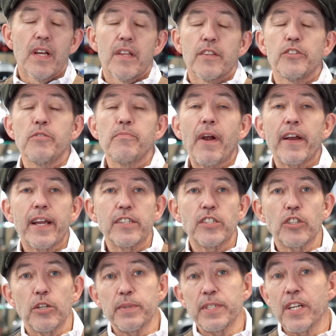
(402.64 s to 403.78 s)
The new Marrakesh has
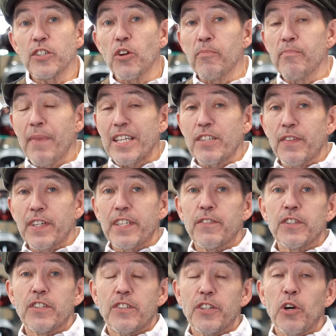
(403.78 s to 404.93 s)
got to be said, it's not massively
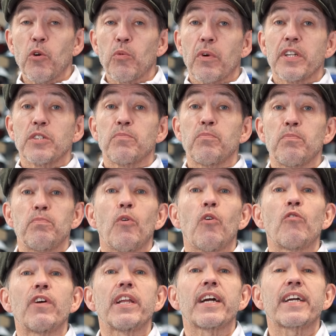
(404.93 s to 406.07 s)
different to the old one. It's more
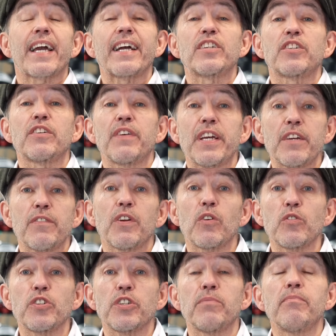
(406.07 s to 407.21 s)
really a case of
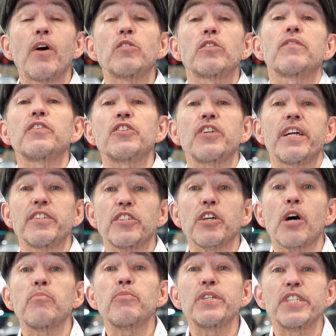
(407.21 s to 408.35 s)
evolution. Most of the changes
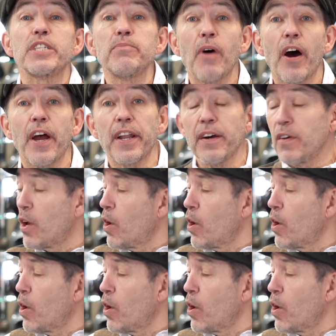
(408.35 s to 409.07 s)
are pretty minor.